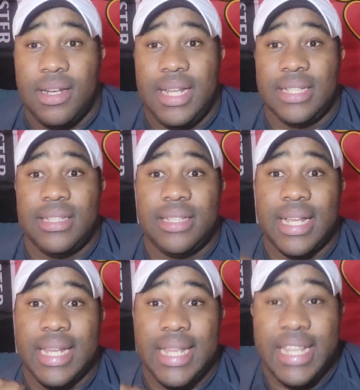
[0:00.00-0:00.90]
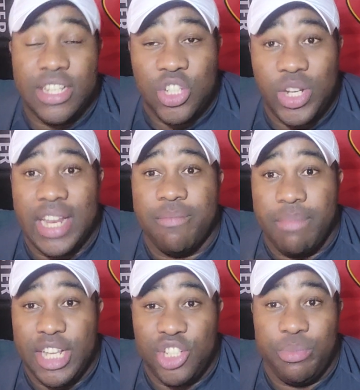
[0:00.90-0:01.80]
This is an issue that the
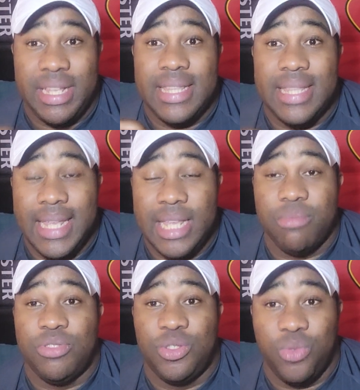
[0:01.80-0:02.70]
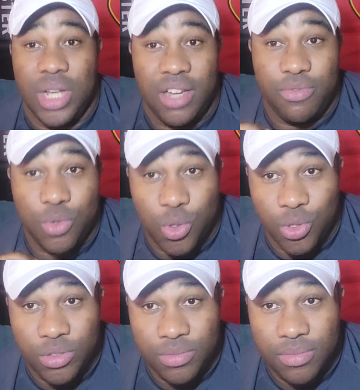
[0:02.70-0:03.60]
management team should have known.